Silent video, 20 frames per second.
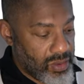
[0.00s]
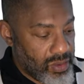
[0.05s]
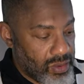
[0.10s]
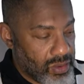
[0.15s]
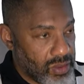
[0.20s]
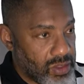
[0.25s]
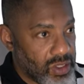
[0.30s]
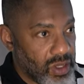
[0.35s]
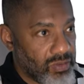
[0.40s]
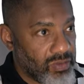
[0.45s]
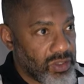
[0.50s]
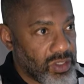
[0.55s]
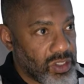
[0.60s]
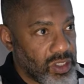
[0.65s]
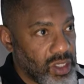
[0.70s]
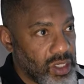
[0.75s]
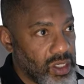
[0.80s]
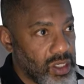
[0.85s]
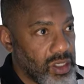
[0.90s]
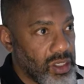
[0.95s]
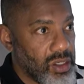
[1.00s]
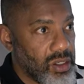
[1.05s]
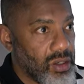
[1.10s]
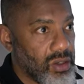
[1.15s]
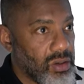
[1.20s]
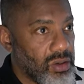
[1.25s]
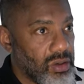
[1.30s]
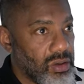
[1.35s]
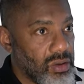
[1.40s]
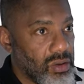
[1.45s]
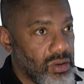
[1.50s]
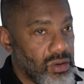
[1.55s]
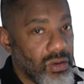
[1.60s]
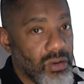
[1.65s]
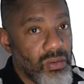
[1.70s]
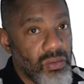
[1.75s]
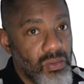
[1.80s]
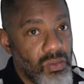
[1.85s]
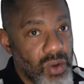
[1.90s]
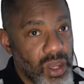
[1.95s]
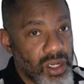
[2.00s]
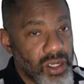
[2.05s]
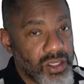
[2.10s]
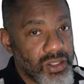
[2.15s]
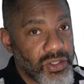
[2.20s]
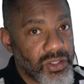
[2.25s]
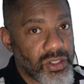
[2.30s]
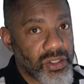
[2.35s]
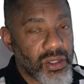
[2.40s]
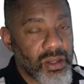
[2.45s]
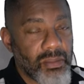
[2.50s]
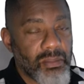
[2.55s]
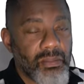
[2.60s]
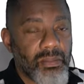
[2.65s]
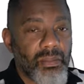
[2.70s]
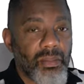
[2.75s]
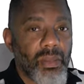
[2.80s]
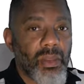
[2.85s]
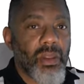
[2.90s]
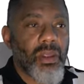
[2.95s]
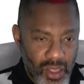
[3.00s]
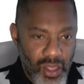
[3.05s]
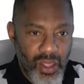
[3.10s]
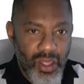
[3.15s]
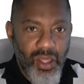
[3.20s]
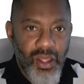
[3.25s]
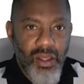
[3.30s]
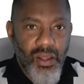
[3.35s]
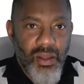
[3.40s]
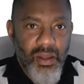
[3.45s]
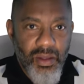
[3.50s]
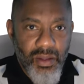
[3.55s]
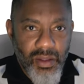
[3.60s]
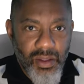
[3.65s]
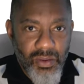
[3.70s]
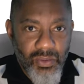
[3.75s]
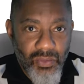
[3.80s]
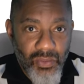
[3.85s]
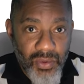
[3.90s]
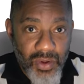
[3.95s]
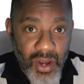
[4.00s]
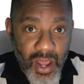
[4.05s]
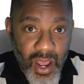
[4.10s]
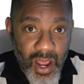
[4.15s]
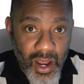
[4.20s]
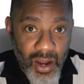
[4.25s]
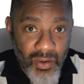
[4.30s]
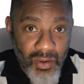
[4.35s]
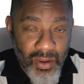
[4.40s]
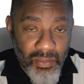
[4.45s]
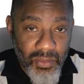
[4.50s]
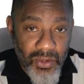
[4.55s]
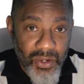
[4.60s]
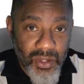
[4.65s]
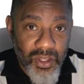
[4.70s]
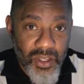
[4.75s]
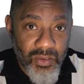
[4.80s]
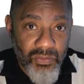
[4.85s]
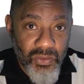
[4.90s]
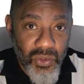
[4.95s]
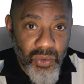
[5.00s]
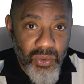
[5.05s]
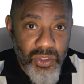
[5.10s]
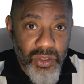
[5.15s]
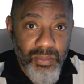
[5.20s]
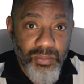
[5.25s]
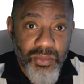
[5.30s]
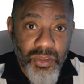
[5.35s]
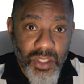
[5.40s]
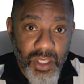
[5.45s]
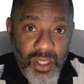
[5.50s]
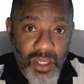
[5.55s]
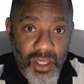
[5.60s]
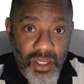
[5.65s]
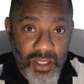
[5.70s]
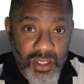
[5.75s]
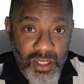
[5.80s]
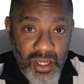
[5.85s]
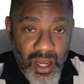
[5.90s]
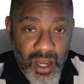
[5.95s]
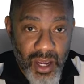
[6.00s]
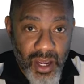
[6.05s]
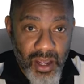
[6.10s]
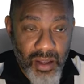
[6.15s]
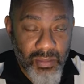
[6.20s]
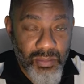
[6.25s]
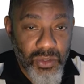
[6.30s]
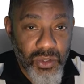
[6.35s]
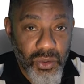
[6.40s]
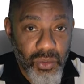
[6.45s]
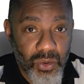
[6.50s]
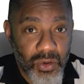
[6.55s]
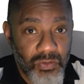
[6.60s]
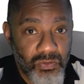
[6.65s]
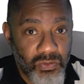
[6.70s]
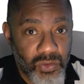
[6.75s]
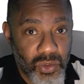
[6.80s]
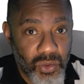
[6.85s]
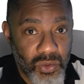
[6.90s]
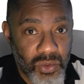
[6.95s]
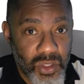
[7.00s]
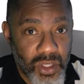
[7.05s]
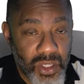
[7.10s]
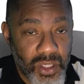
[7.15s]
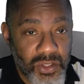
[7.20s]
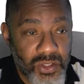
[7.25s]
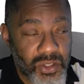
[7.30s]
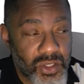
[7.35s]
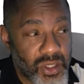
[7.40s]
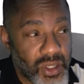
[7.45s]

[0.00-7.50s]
17, Willis. Now I'm going to give you some thinking time to review this